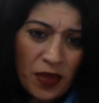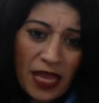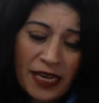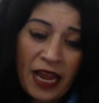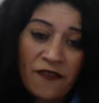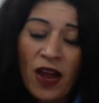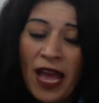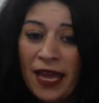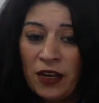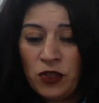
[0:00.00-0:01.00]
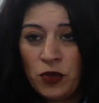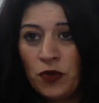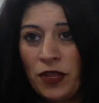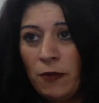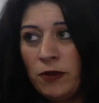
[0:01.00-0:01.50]
if I had a door
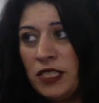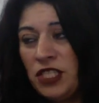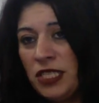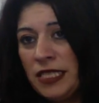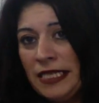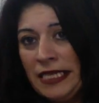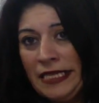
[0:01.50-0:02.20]
that was just